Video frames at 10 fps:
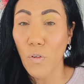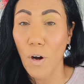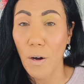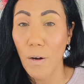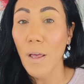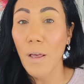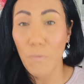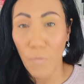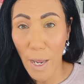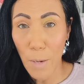far,
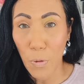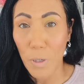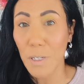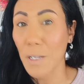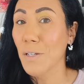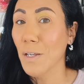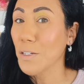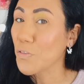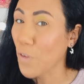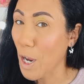vibrant is not
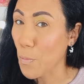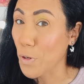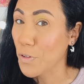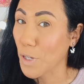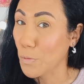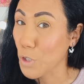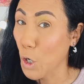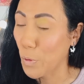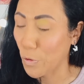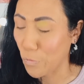as vibrant as I was
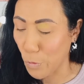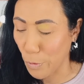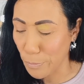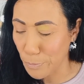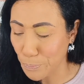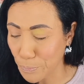hoping for.